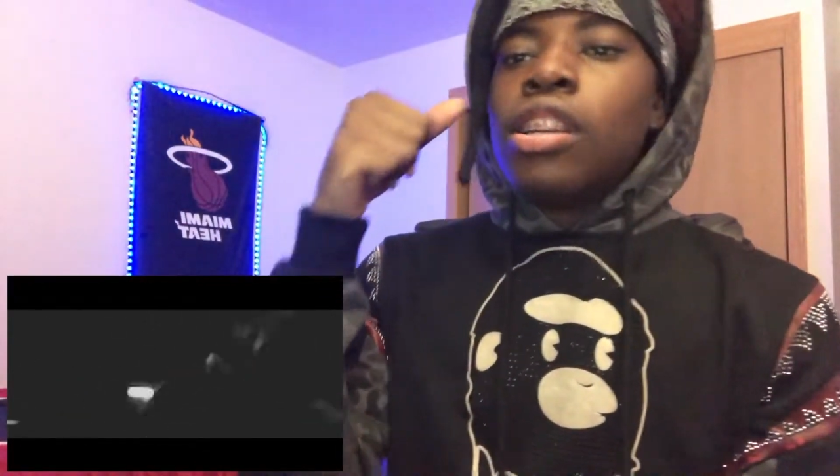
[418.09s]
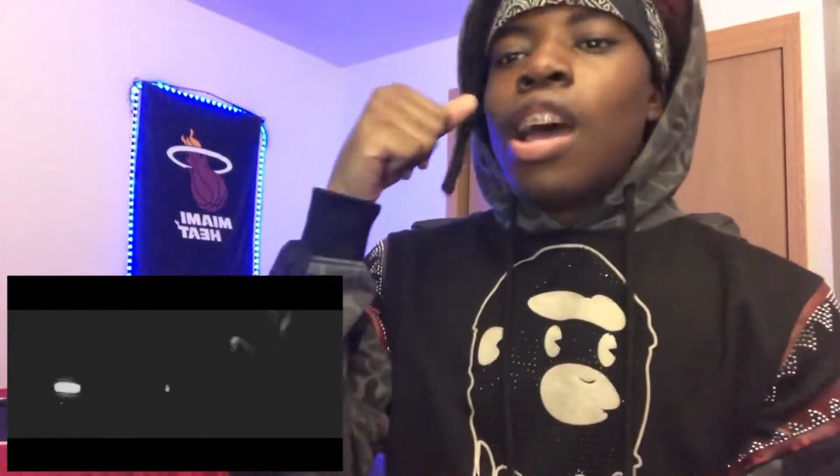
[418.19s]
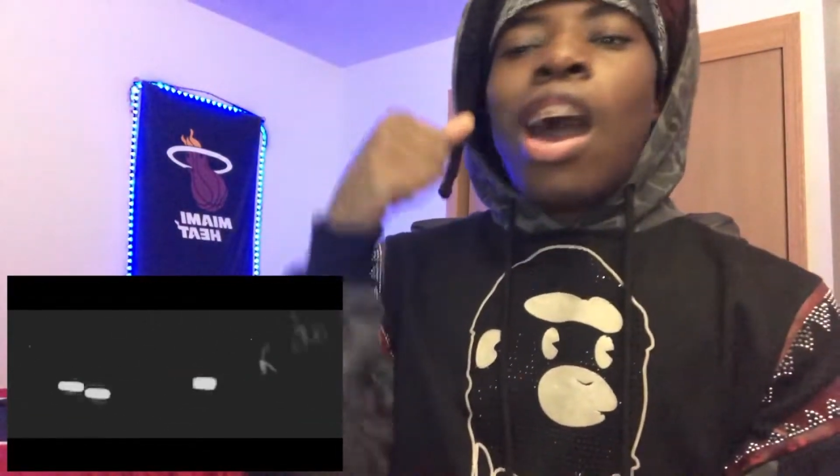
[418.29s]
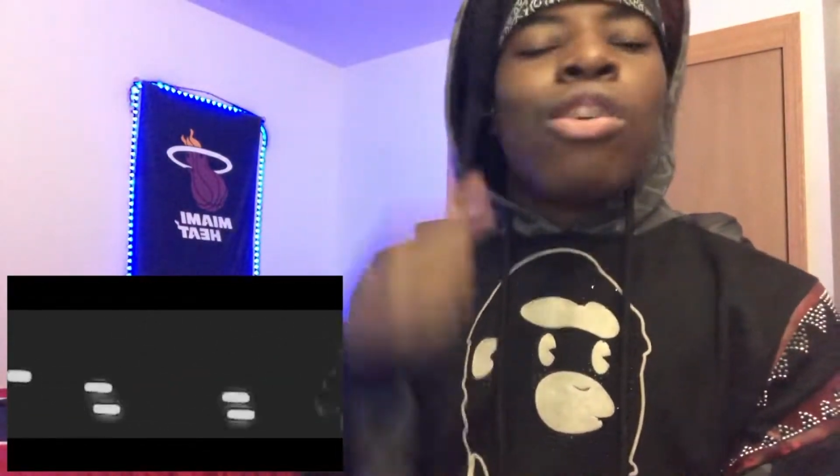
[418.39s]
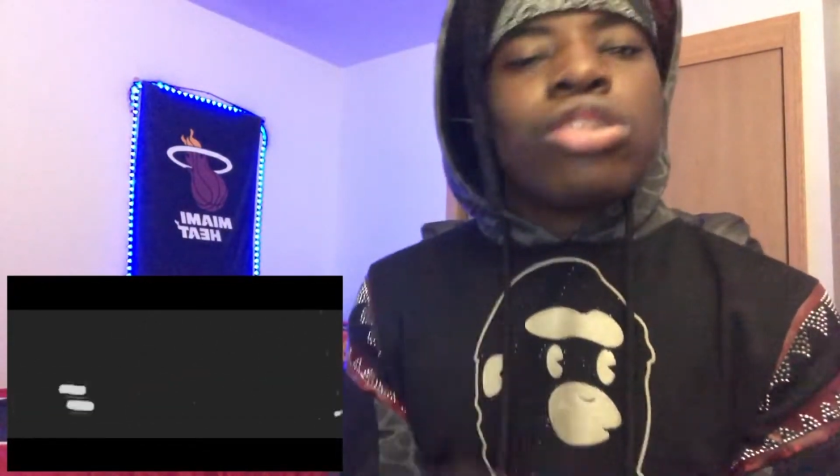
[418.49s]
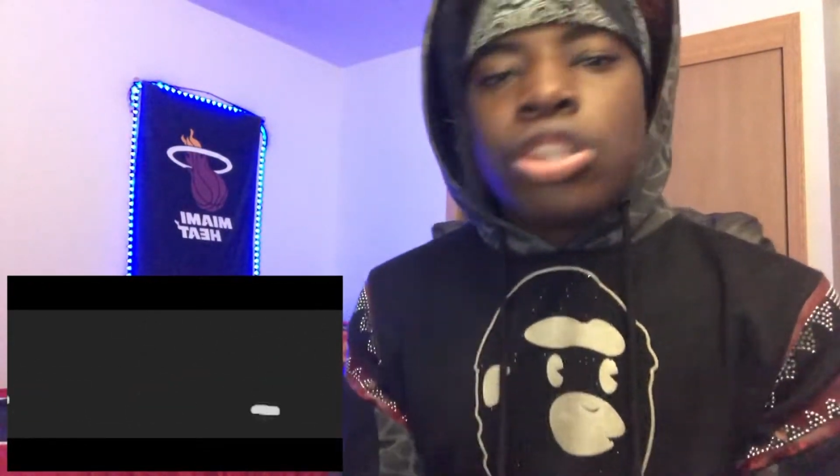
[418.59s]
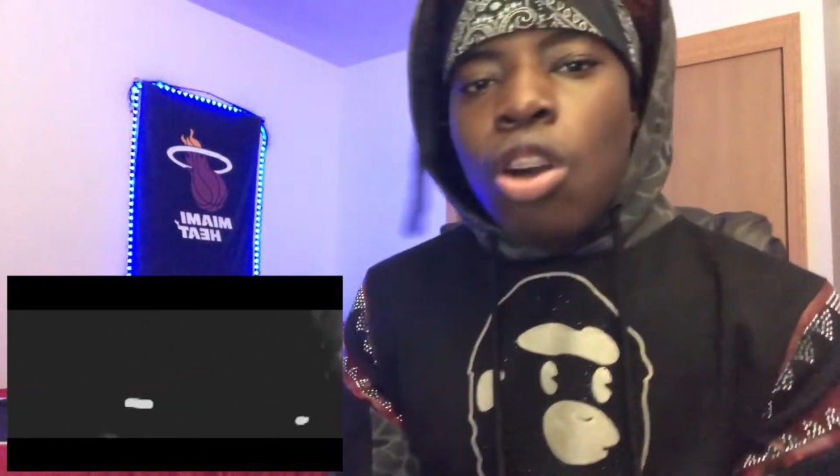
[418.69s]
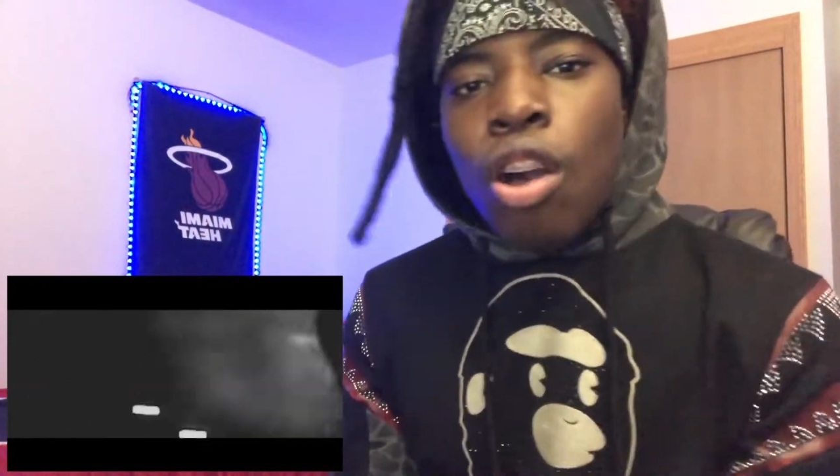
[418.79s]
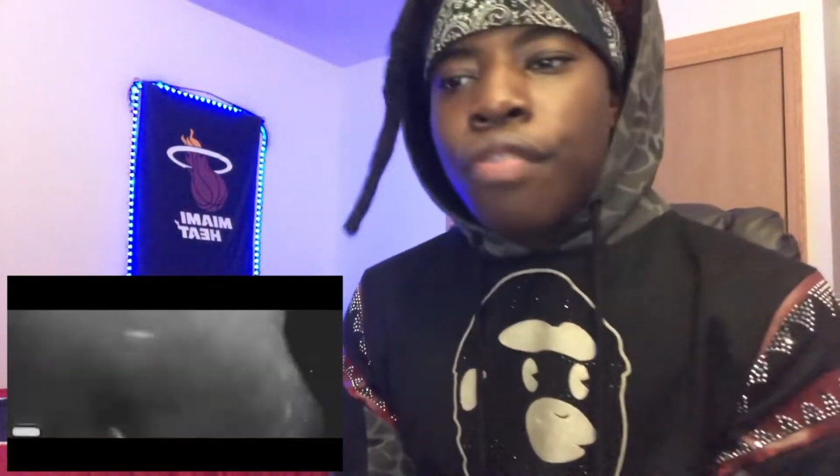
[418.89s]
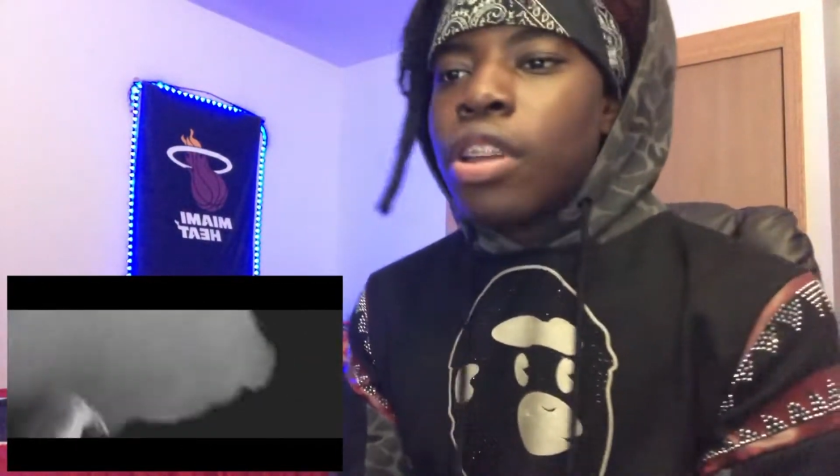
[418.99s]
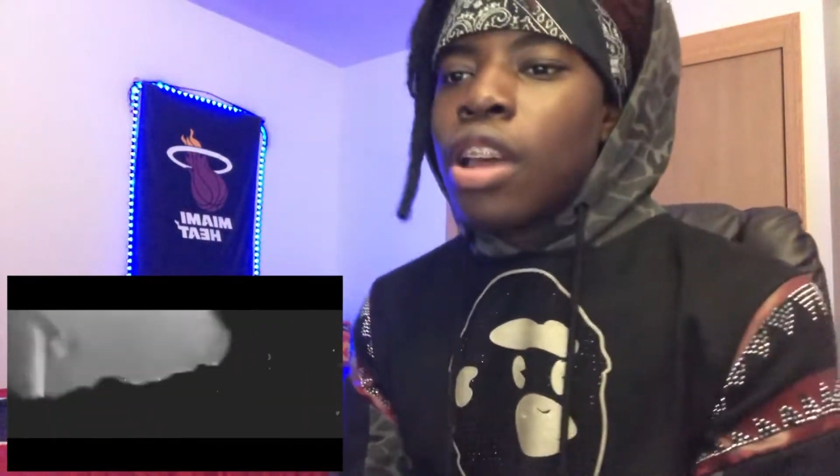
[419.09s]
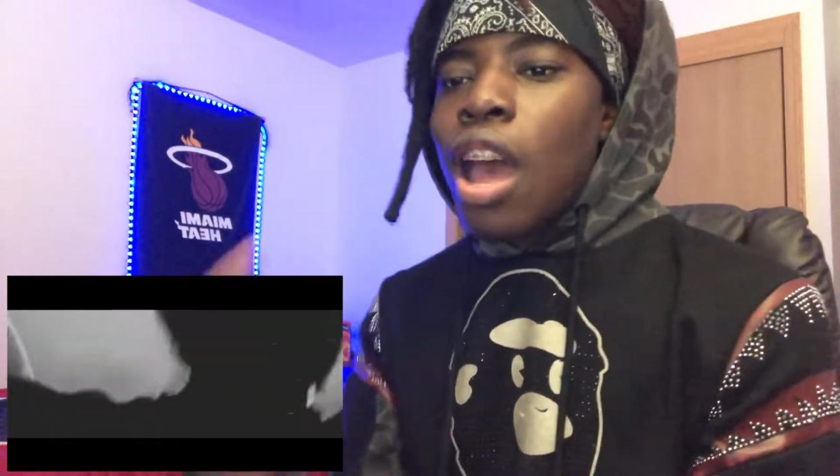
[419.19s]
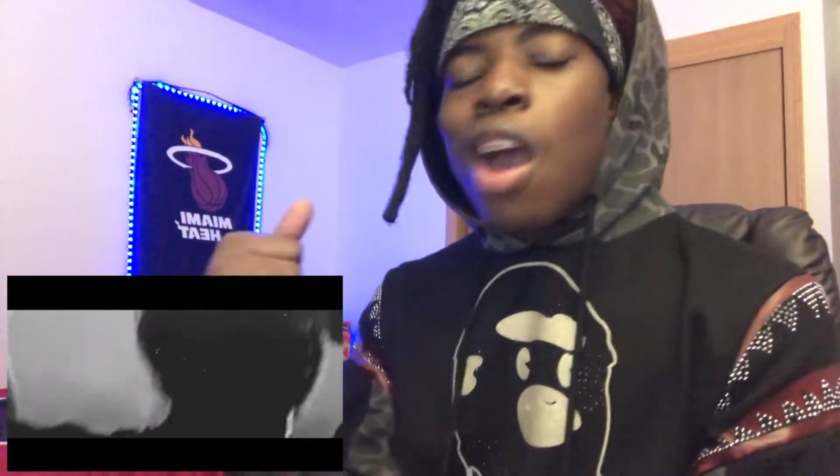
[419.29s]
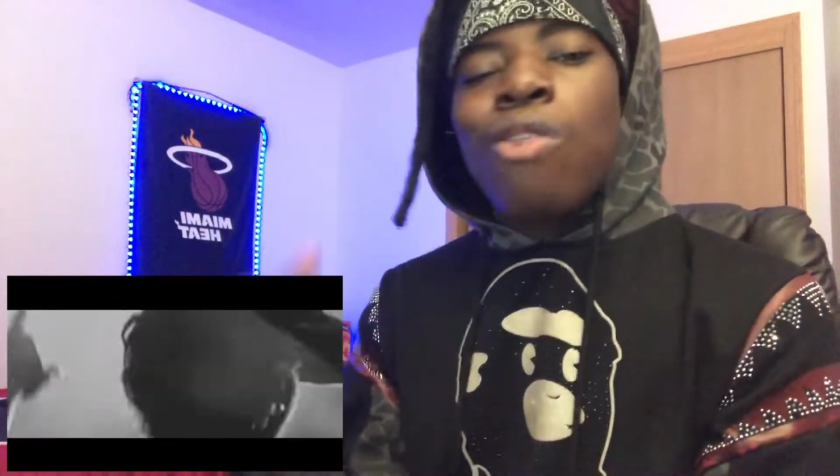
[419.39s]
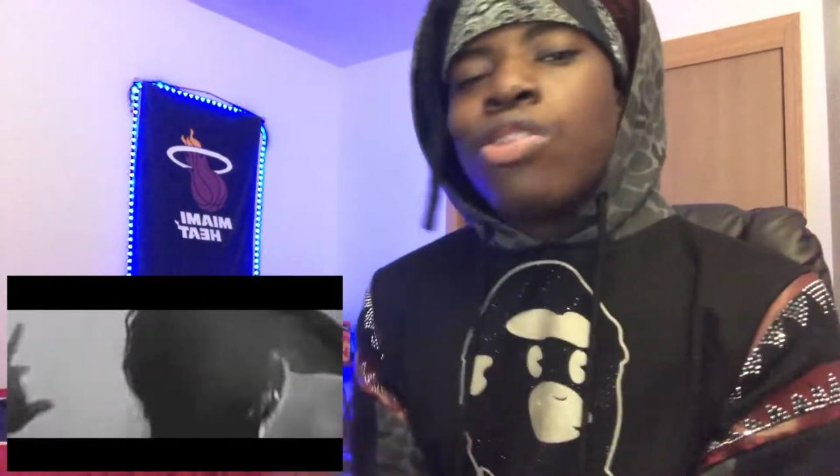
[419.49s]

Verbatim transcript: how soft, how